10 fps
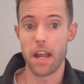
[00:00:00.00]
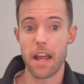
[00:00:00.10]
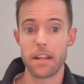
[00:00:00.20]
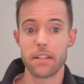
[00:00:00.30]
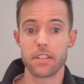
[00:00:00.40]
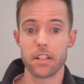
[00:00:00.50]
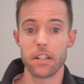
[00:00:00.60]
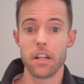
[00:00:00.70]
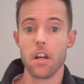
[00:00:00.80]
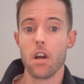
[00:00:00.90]
And
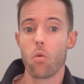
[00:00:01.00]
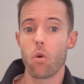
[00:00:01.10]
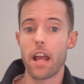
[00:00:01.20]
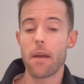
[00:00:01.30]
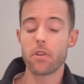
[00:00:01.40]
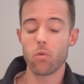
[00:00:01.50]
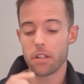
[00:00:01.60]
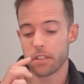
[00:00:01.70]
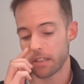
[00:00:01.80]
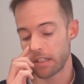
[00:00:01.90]
what happened
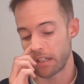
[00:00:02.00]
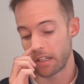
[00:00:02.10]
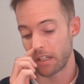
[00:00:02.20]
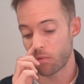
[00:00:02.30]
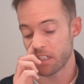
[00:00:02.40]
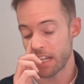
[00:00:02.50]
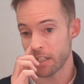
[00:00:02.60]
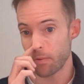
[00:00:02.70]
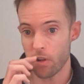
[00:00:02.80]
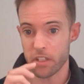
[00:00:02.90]
was it was an
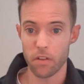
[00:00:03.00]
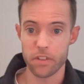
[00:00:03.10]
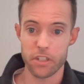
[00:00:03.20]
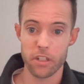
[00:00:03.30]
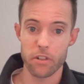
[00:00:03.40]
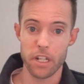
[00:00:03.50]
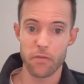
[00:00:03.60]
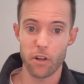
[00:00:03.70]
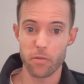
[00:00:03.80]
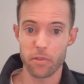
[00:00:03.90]
exploit of a zero-day
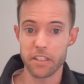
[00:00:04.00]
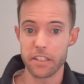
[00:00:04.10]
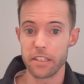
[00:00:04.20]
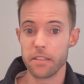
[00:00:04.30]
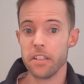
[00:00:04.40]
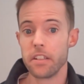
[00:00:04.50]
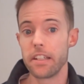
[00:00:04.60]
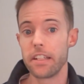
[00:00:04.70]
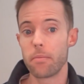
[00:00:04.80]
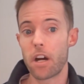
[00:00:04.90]
vulnerability
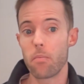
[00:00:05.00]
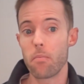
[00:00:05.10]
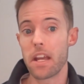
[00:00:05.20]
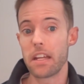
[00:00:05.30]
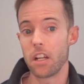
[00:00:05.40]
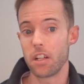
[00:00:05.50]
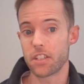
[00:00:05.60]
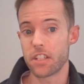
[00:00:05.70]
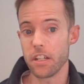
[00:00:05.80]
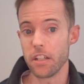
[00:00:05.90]
in about May last
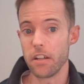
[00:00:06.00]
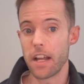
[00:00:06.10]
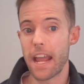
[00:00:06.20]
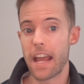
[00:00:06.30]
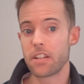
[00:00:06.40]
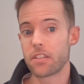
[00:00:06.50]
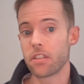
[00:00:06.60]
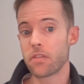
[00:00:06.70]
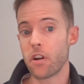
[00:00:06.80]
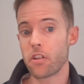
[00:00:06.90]
year. And
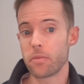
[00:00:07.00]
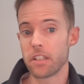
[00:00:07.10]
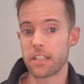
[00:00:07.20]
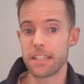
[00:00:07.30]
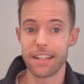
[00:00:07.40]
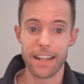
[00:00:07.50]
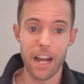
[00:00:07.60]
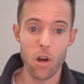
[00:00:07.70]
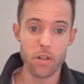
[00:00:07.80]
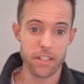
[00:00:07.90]
this vulnerability
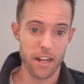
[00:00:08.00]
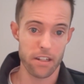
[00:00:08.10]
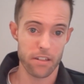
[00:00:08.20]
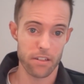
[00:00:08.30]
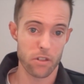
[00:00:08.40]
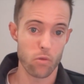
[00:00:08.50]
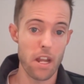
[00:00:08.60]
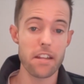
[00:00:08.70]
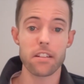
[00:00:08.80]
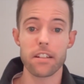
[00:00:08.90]
allowed attackers to
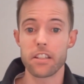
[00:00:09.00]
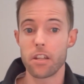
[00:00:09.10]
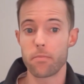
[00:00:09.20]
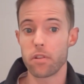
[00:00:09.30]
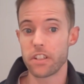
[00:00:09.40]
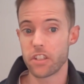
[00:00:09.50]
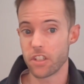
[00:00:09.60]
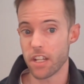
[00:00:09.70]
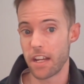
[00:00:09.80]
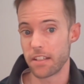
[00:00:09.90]
escalate their
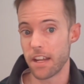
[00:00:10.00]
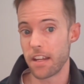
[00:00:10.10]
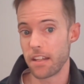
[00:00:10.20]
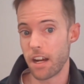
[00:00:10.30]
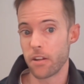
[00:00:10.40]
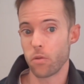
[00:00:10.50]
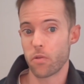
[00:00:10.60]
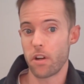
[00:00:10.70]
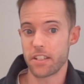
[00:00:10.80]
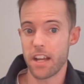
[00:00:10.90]
privileges and gain
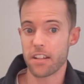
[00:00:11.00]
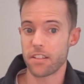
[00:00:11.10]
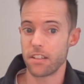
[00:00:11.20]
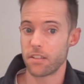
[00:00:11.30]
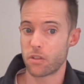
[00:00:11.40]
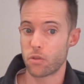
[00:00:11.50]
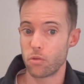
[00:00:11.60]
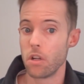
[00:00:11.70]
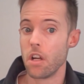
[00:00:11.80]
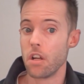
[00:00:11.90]
unauthorized access to
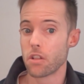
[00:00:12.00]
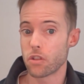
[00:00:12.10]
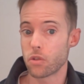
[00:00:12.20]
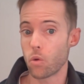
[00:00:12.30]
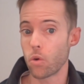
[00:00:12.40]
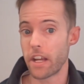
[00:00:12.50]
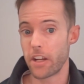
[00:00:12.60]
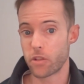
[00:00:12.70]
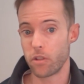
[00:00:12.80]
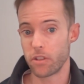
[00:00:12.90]
stored and
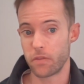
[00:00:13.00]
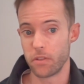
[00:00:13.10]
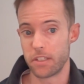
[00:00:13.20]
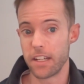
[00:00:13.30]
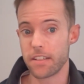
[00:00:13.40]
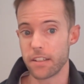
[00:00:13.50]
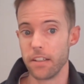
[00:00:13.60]
transferred data.